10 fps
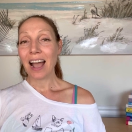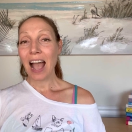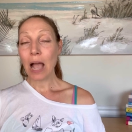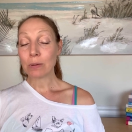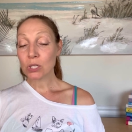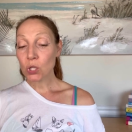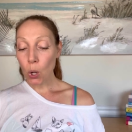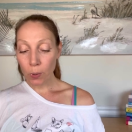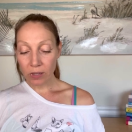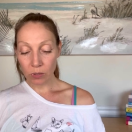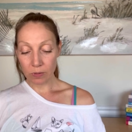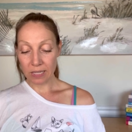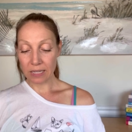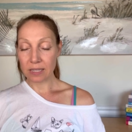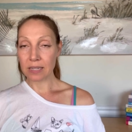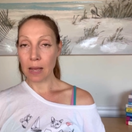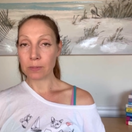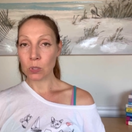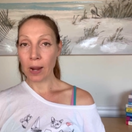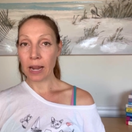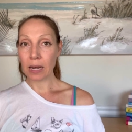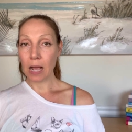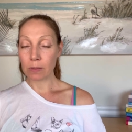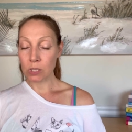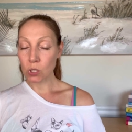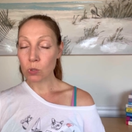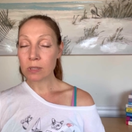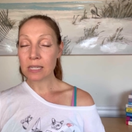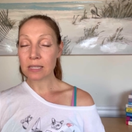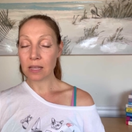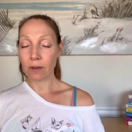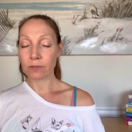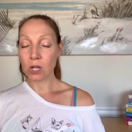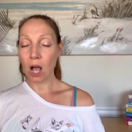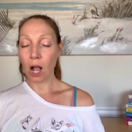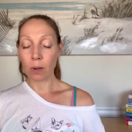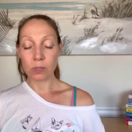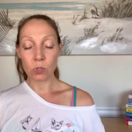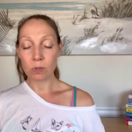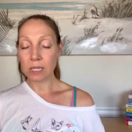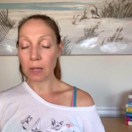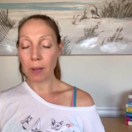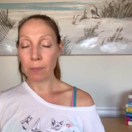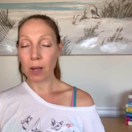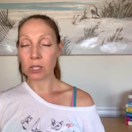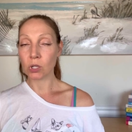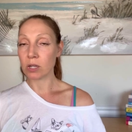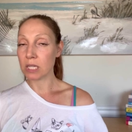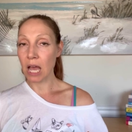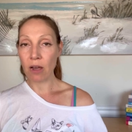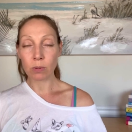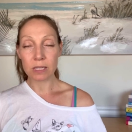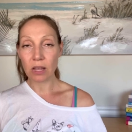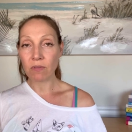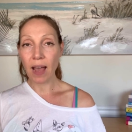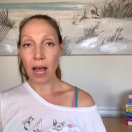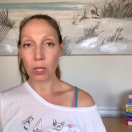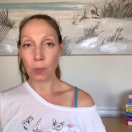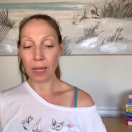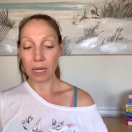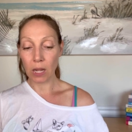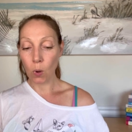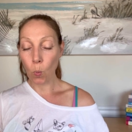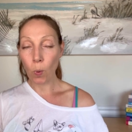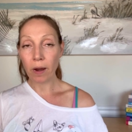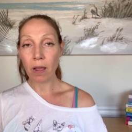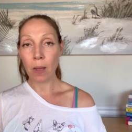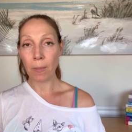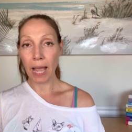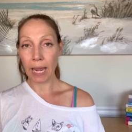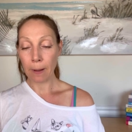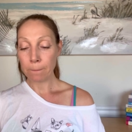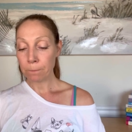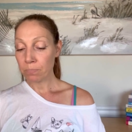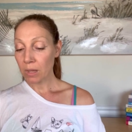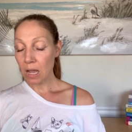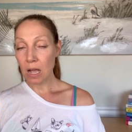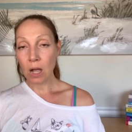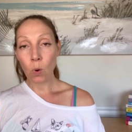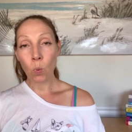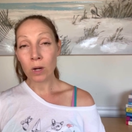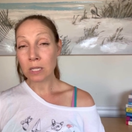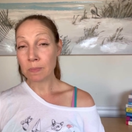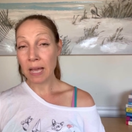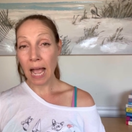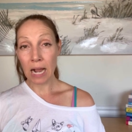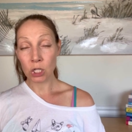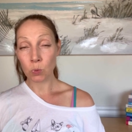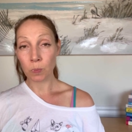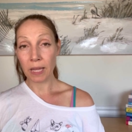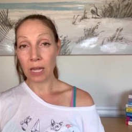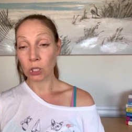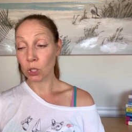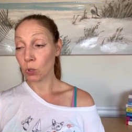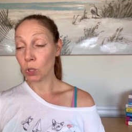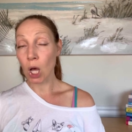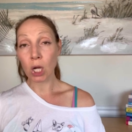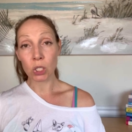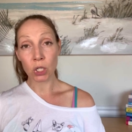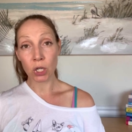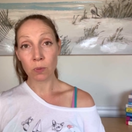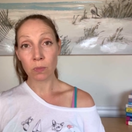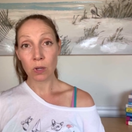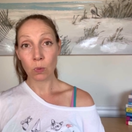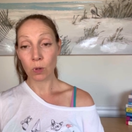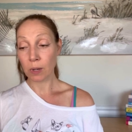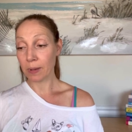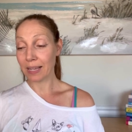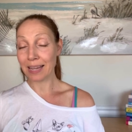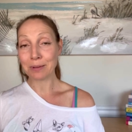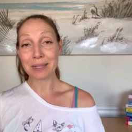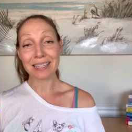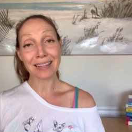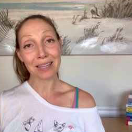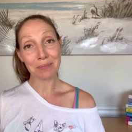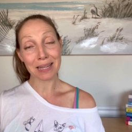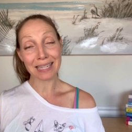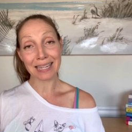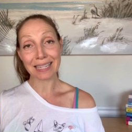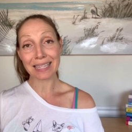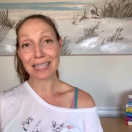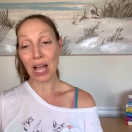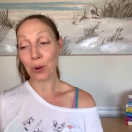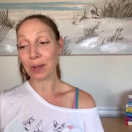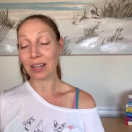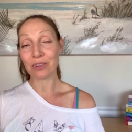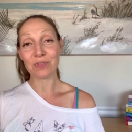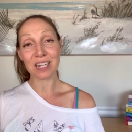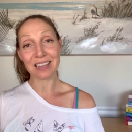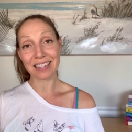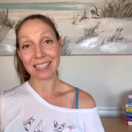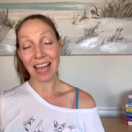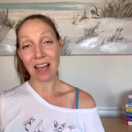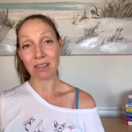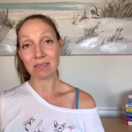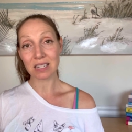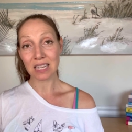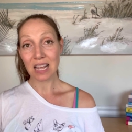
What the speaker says: I was going through these steps, right? I was using self-talk. I was using my mantras. I was evaluating, where am I? What is my action plan? Long term, what am I going to be telling my dentist? How are we going to figure this out?